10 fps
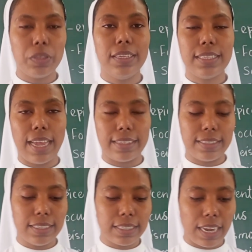this
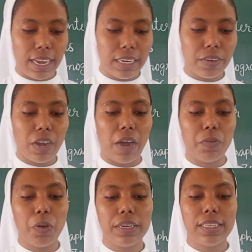exit and
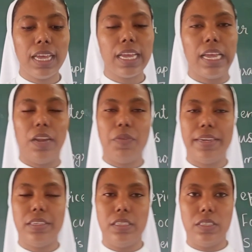avoid the
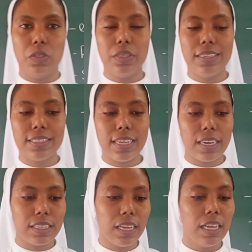elevators. So these
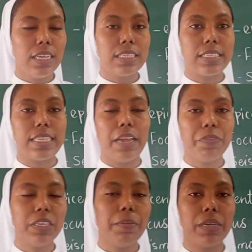are the
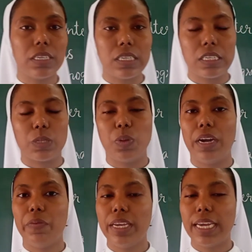safety measures
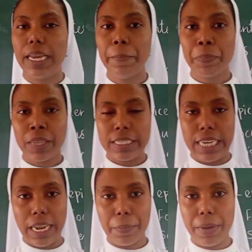what we can
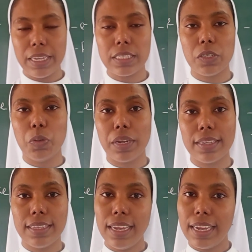take place
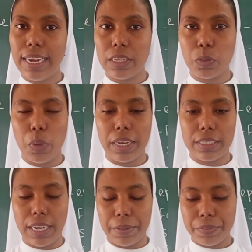during the
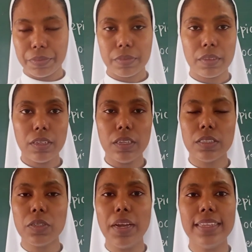earthquake
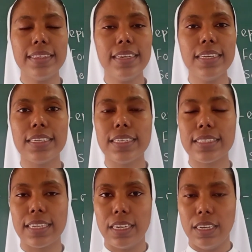time. So I think
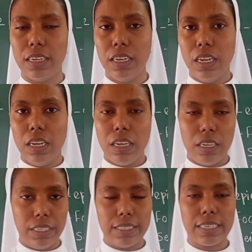
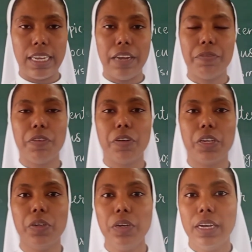it is clear for
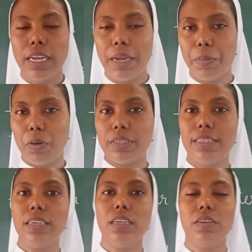you
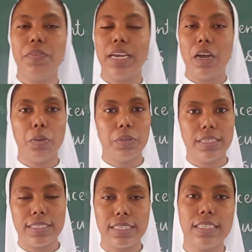about we
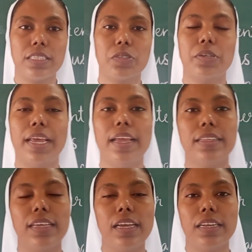have discussed
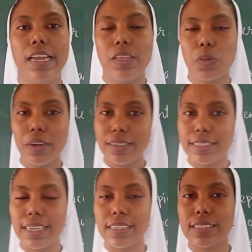today the natural
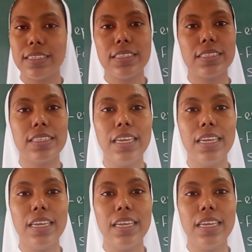disasters,